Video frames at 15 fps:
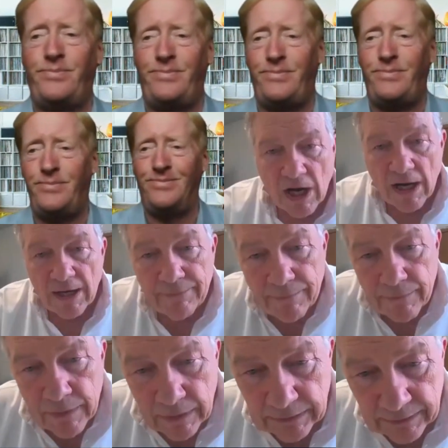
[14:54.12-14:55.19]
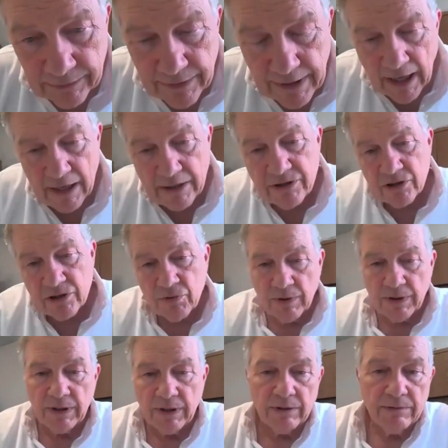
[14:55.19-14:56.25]
Thank you, John. Yeah, I just
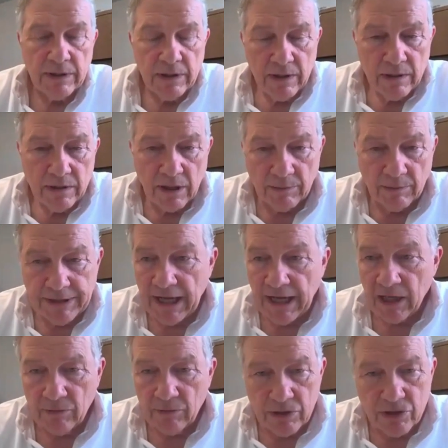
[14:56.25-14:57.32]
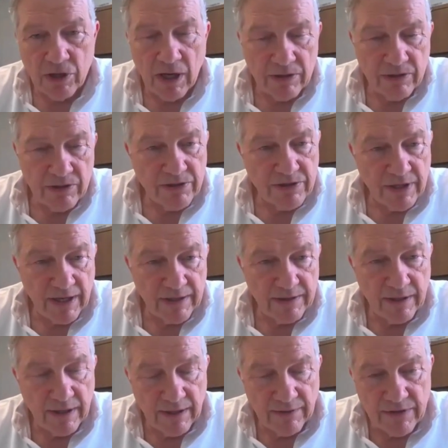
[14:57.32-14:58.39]
want to double down on what John just said.
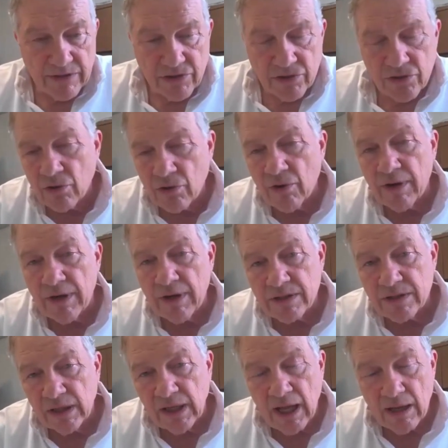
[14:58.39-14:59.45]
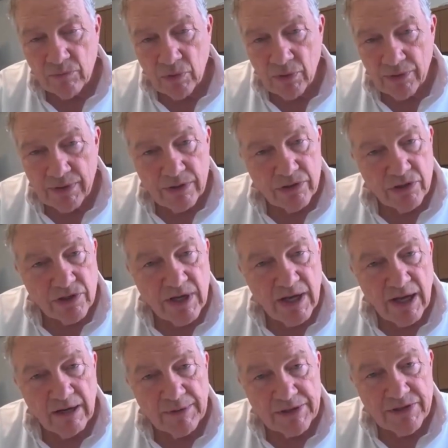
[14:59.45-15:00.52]
This story is a lot more than just
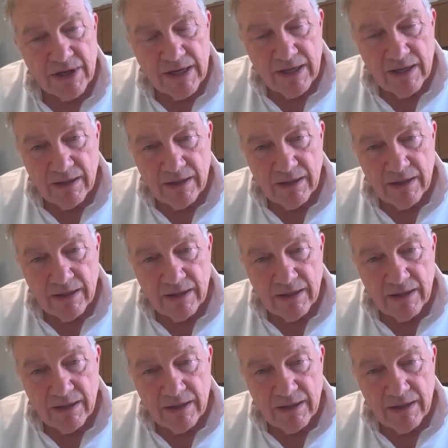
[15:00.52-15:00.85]
cannabis.